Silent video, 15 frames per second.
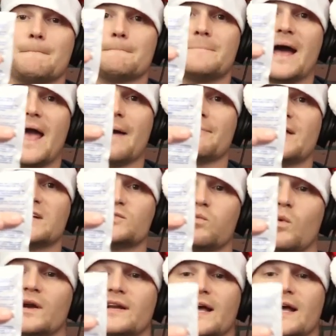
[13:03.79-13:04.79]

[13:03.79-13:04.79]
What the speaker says: Bam, that's one day.